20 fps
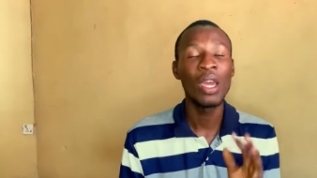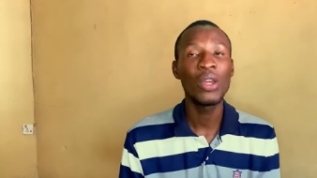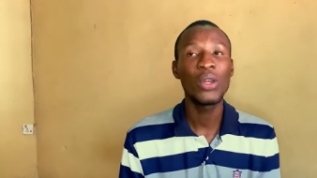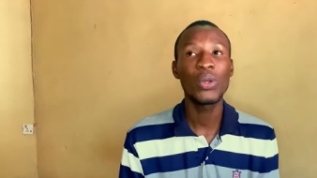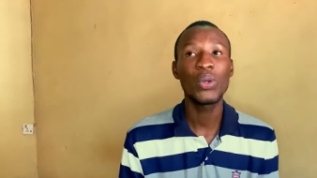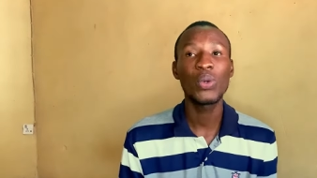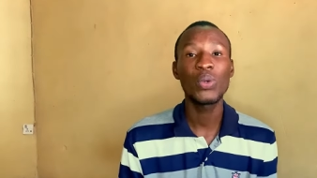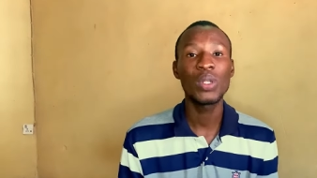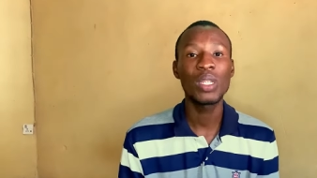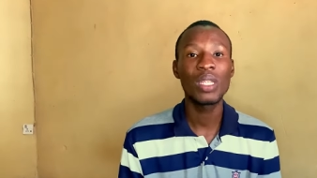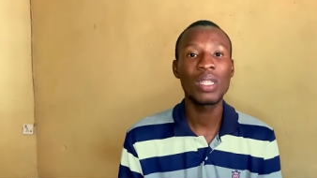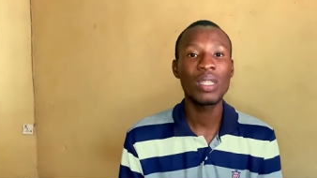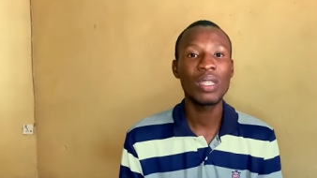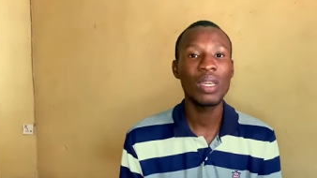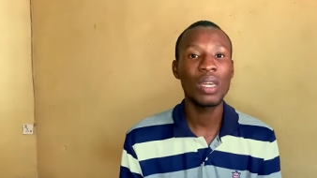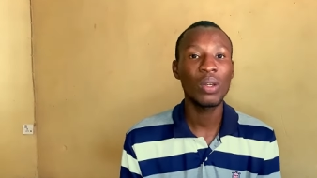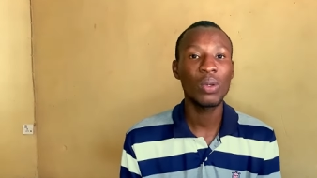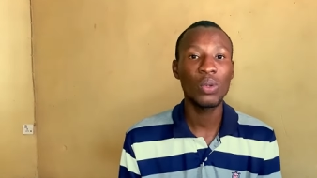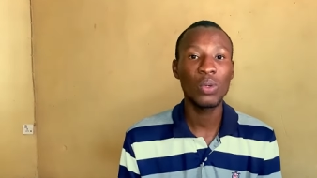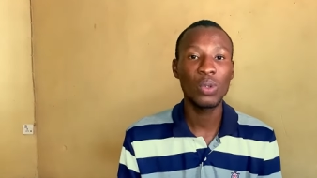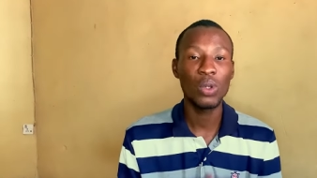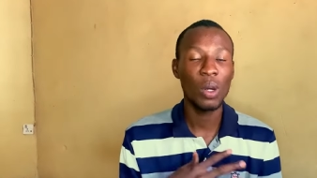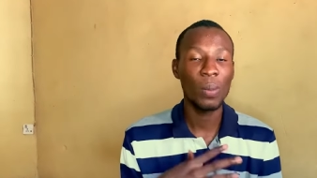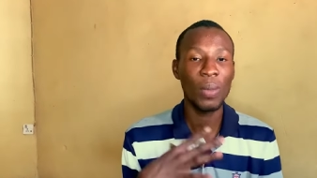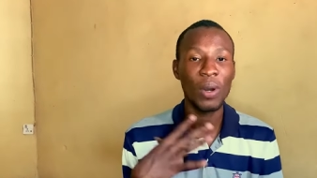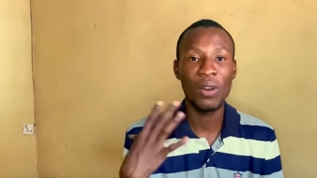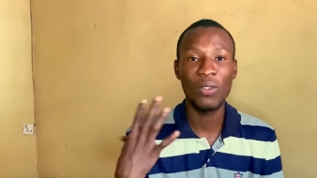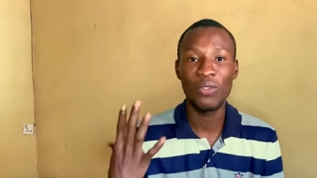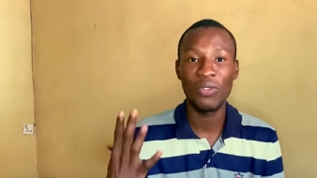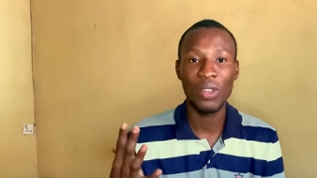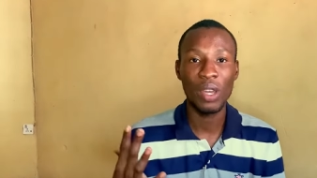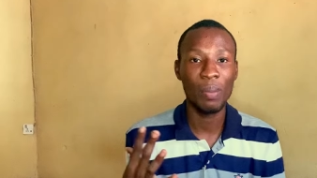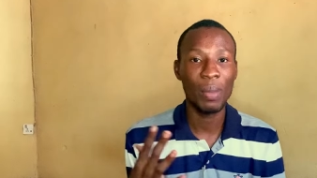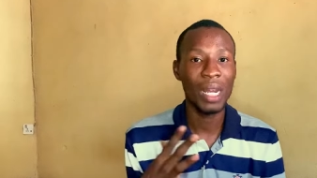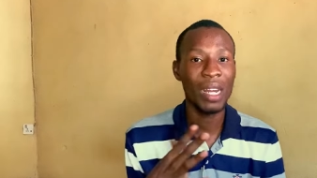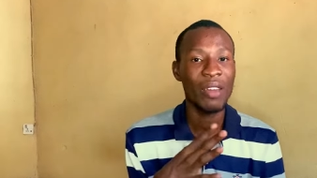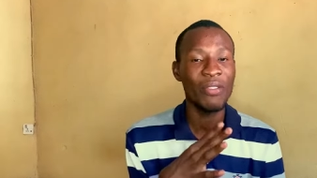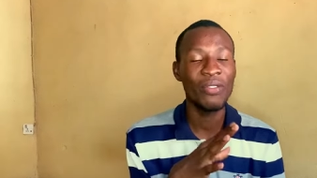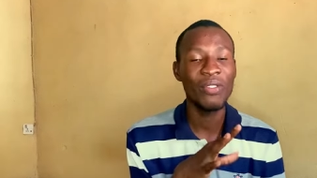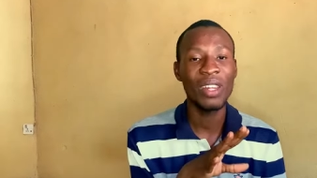you could see a good number of them, and
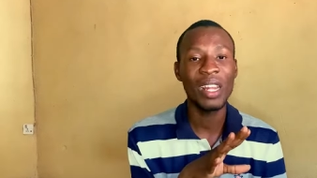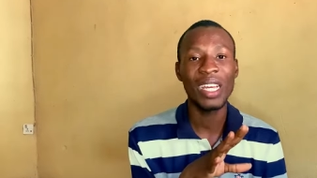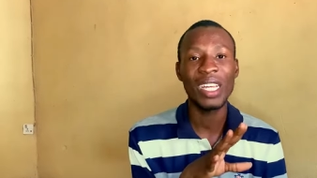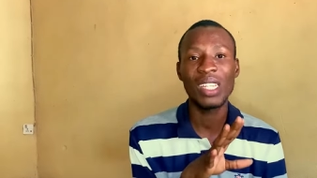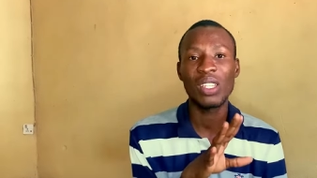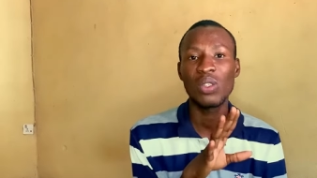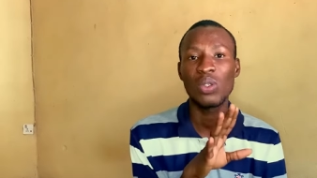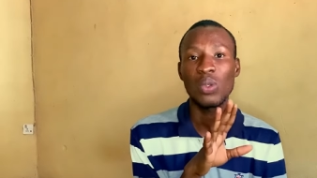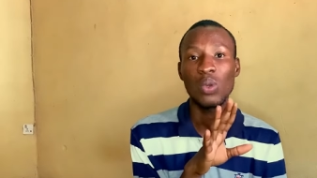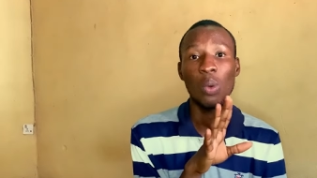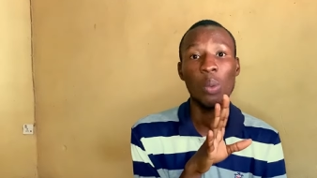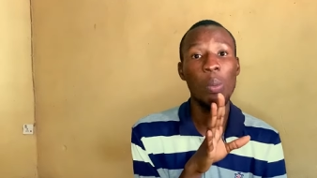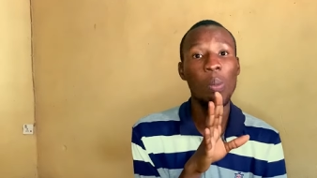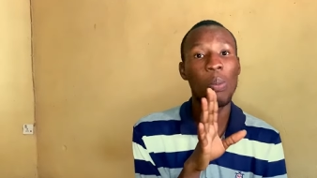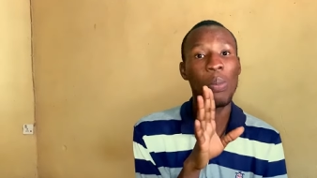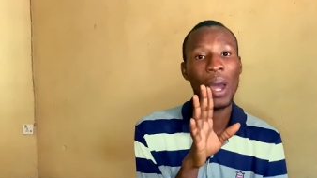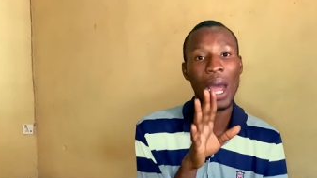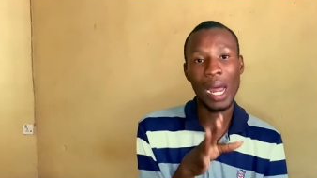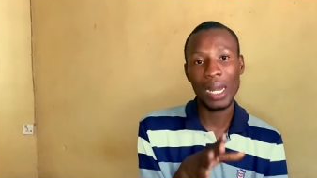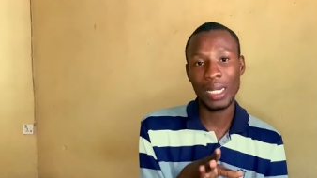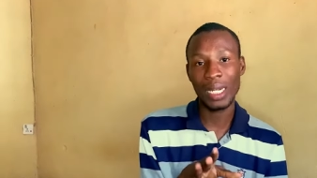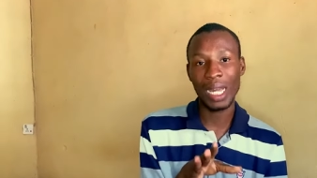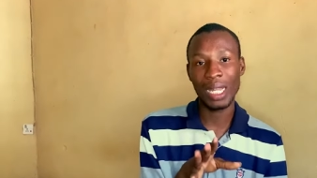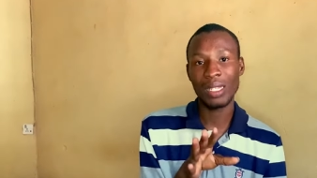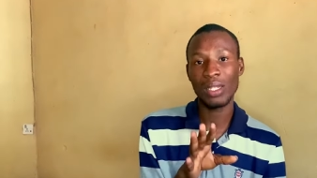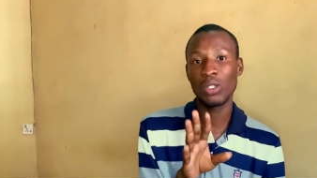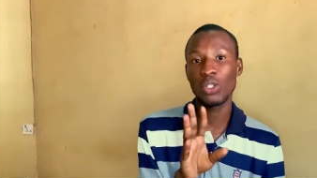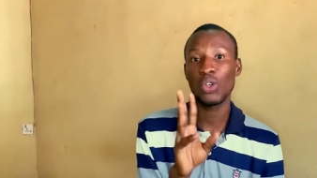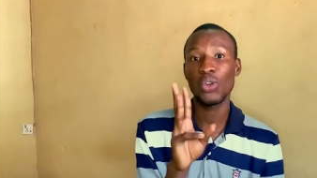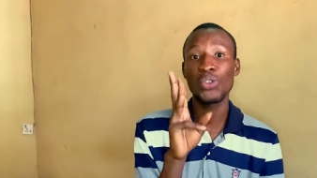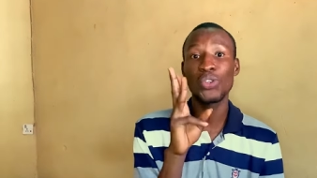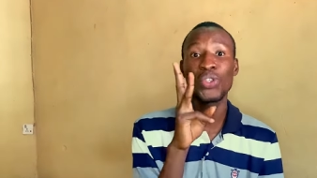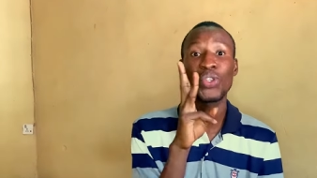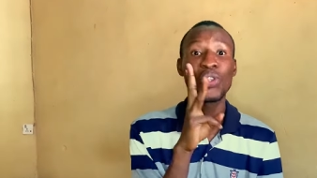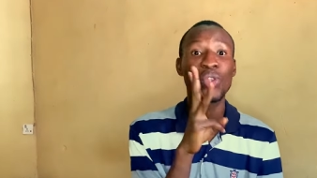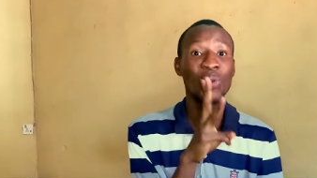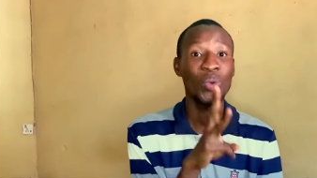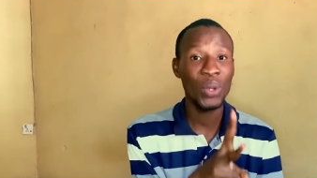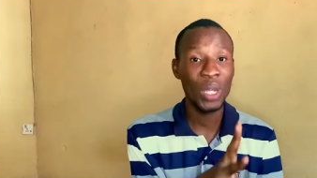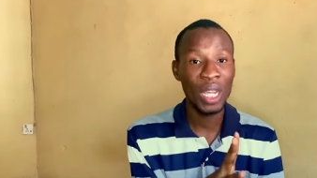I feel like it's so bad that just
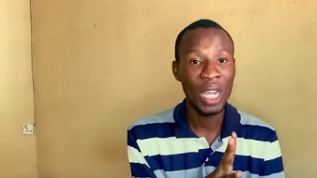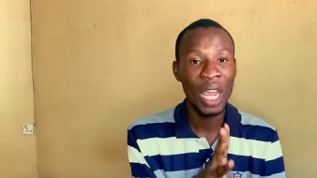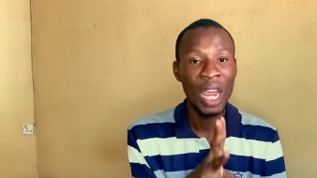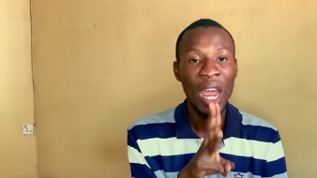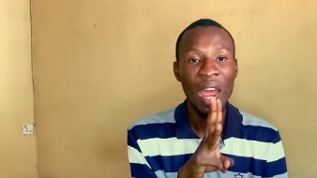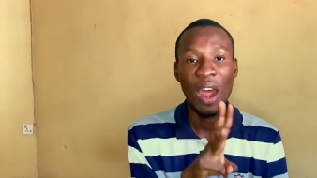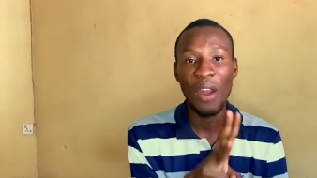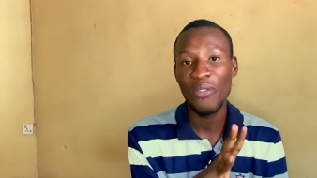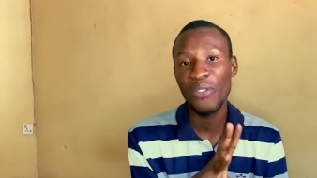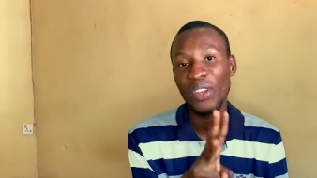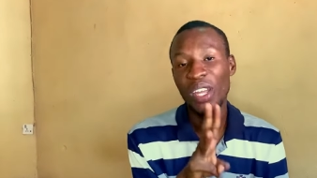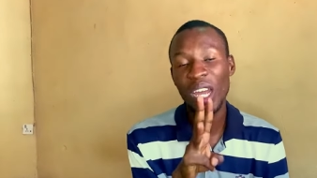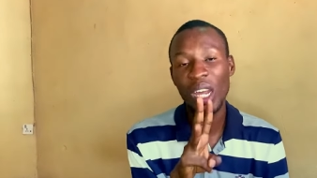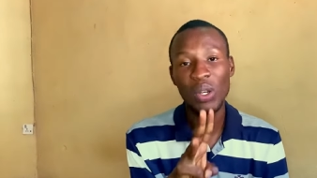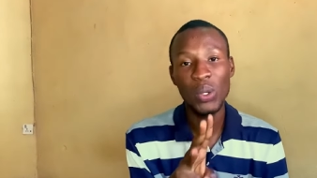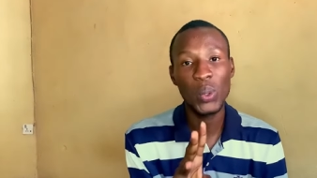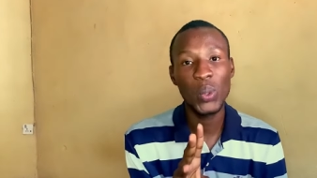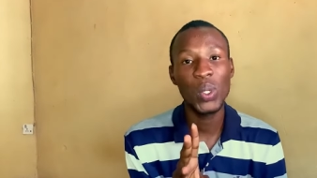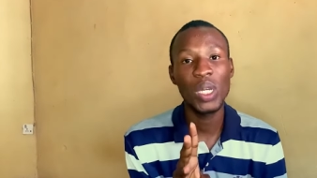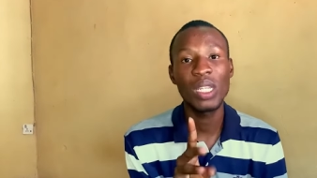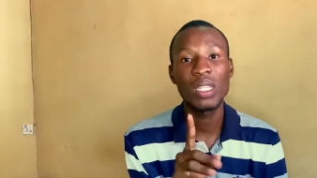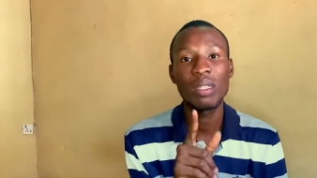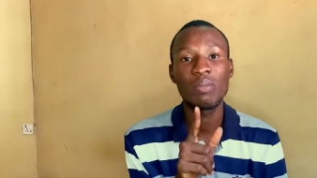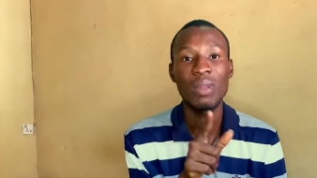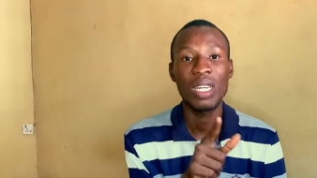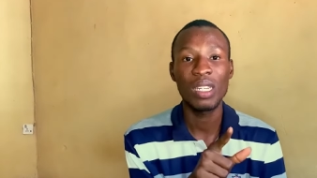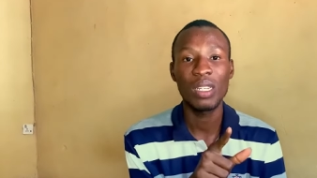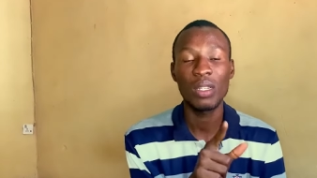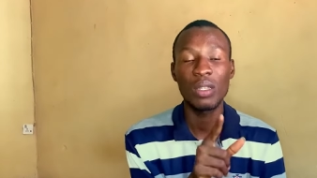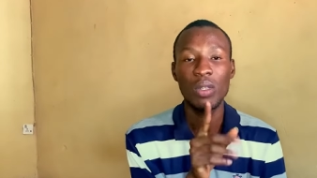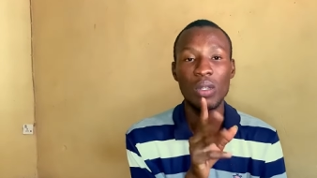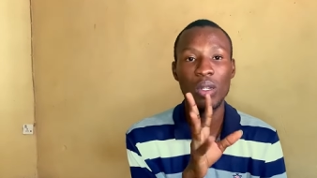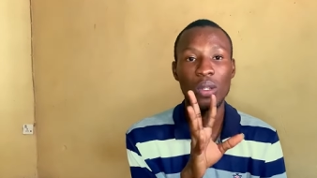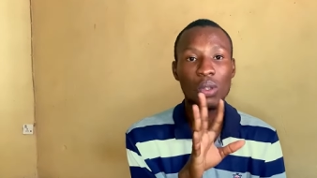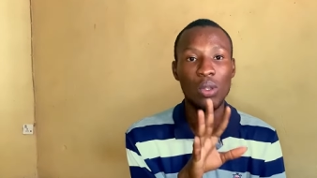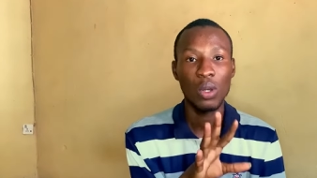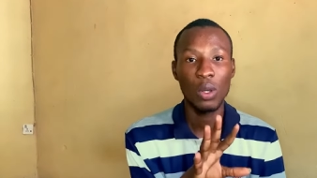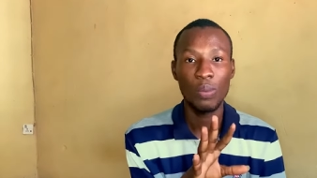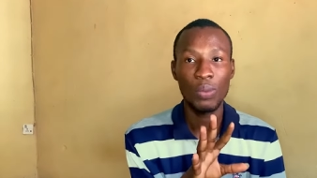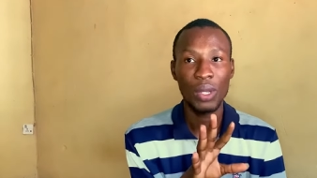three African queens made it to the
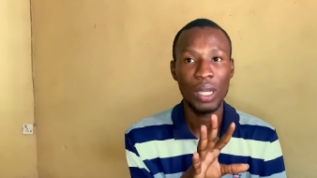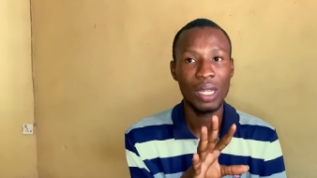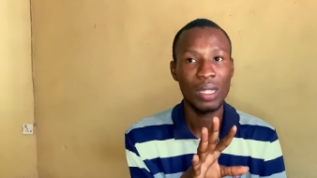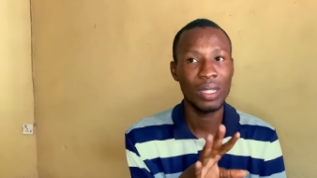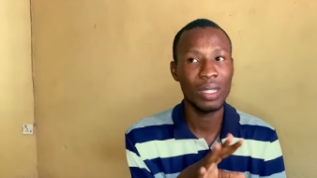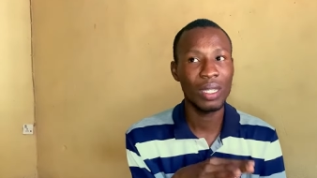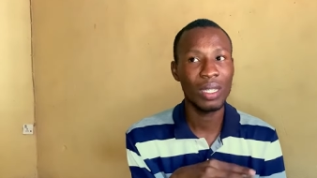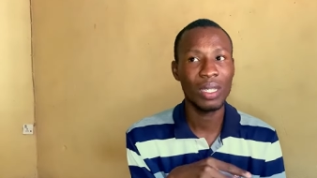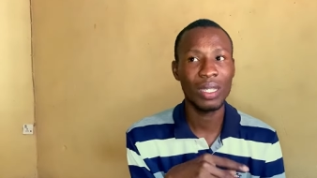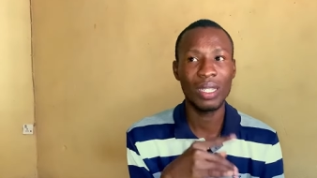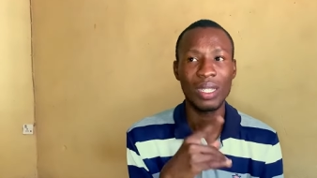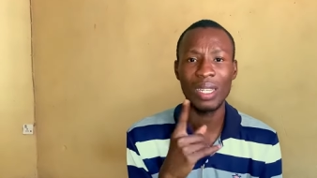top 30.